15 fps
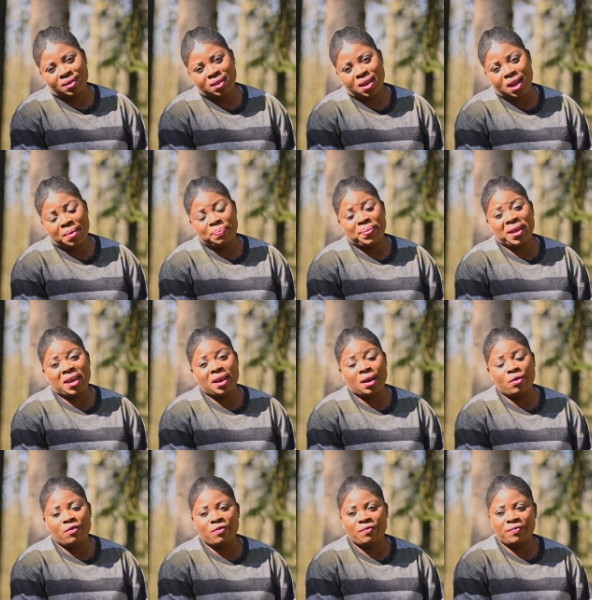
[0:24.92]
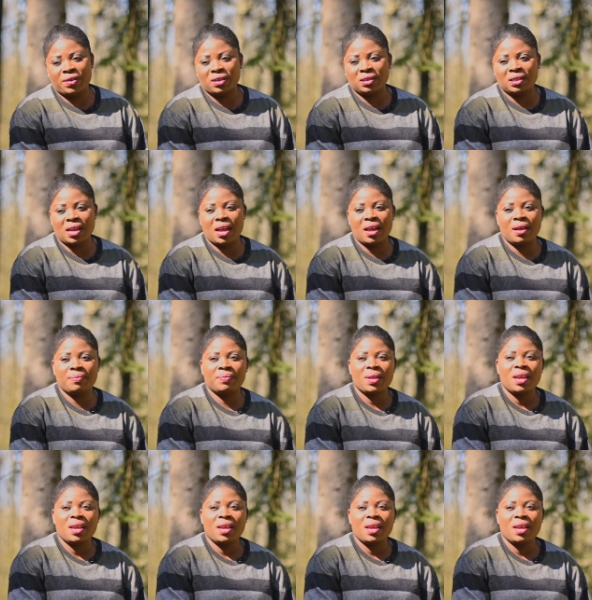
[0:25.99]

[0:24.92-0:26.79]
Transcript: appeal visa.